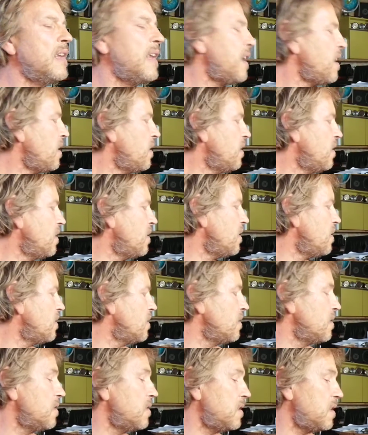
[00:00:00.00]
I
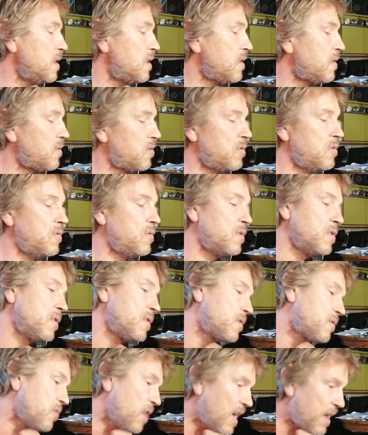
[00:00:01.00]
heard it through the
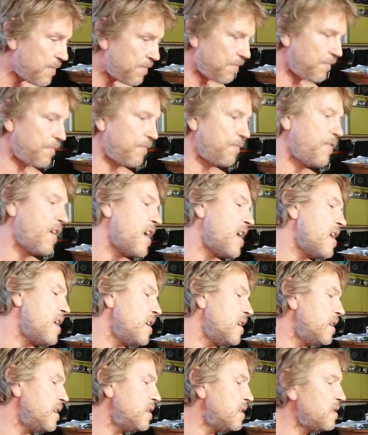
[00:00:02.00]

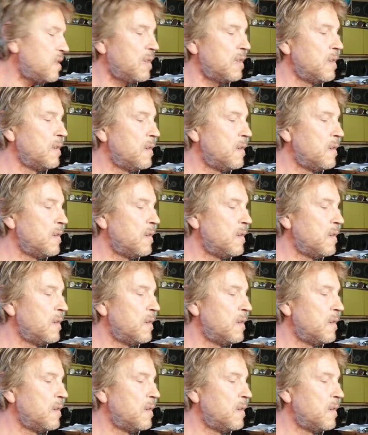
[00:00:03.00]
grapevine.